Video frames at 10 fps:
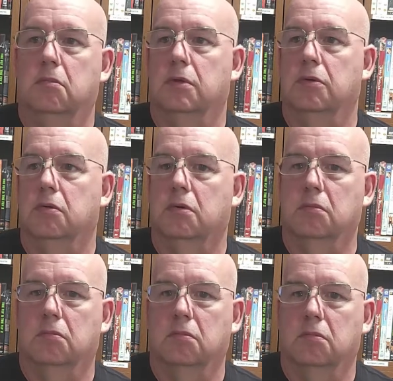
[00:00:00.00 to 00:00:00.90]
you
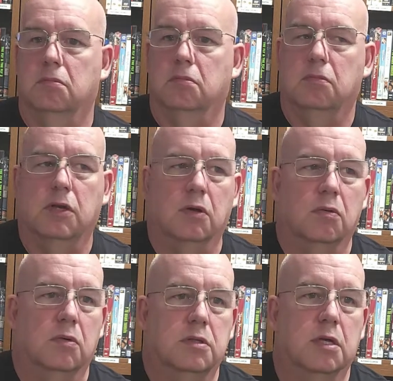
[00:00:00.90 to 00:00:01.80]
you
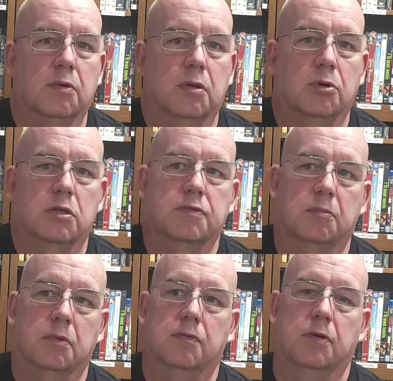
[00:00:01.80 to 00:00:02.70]
know some of the books
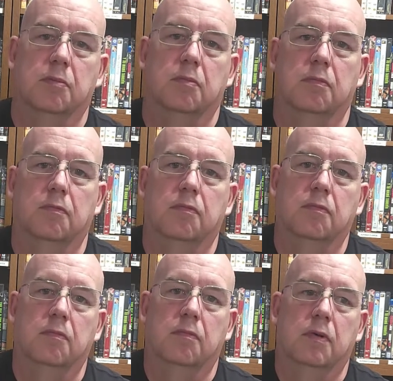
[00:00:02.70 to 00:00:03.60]
from
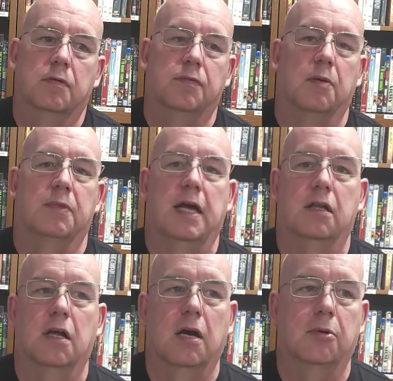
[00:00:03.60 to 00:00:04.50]
that
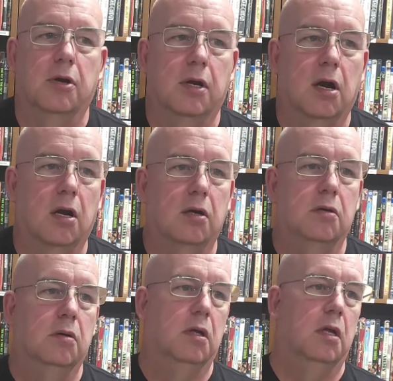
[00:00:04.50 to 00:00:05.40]
library are
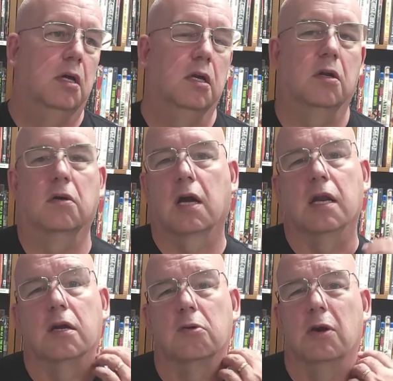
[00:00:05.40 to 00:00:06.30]
kind
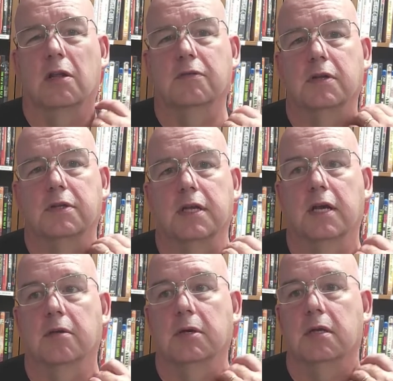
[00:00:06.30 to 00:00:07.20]
of irrelevant
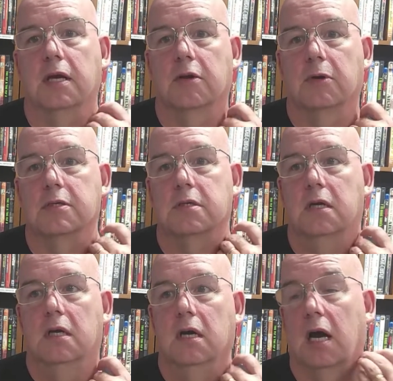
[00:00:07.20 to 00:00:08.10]
today. But anyways,
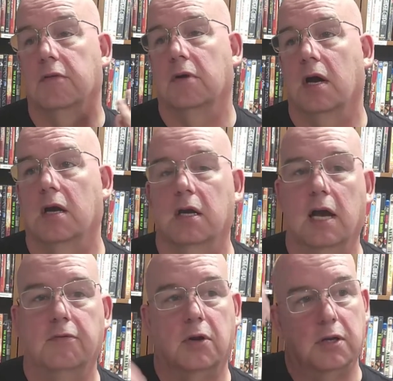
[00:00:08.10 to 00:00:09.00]
I
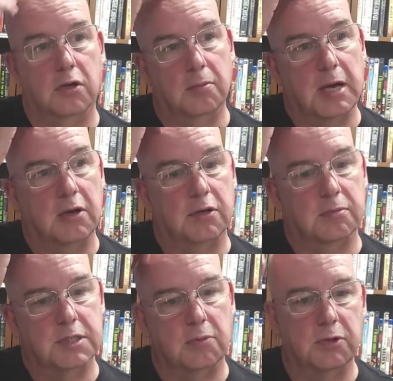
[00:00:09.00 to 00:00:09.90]
have read a good amount of them.
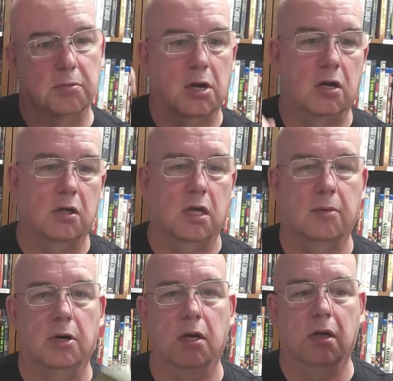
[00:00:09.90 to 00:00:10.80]
Same with the modern
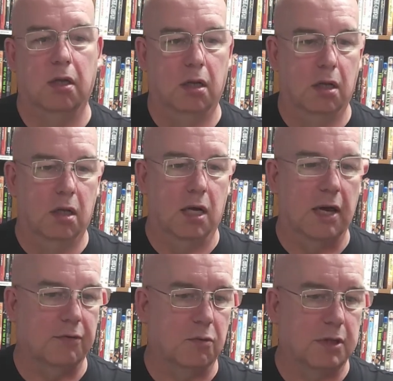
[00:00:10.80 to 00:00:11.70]
library. I
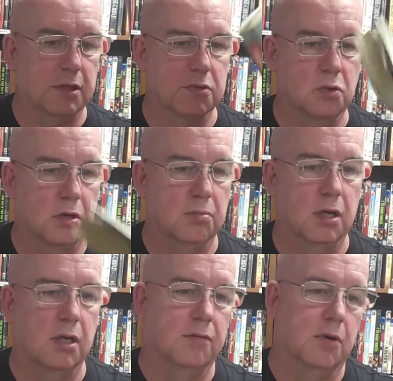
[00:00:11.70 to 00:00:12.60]
haven't read this one,
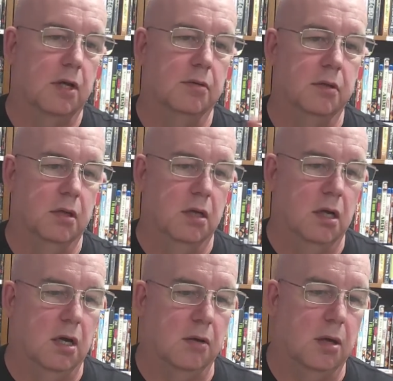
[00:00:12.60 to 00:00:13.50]
but I
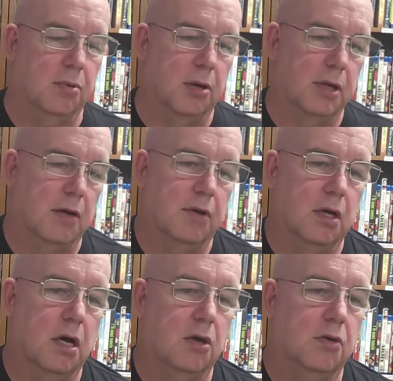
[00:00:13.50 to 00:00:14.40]
probably have
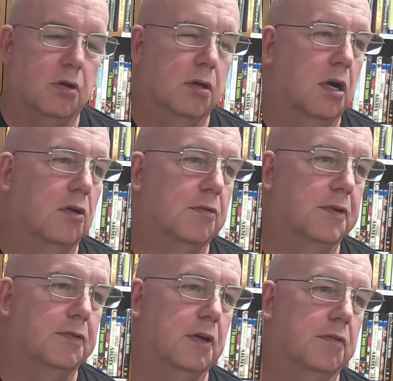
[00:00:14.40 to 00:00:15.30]

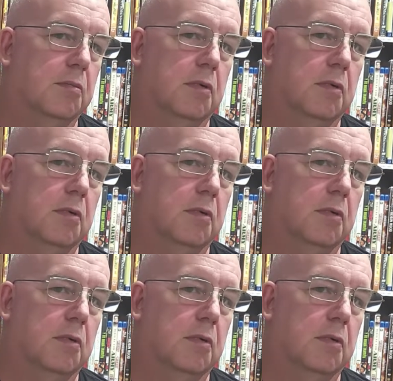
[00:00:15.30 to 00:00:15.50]
150 of the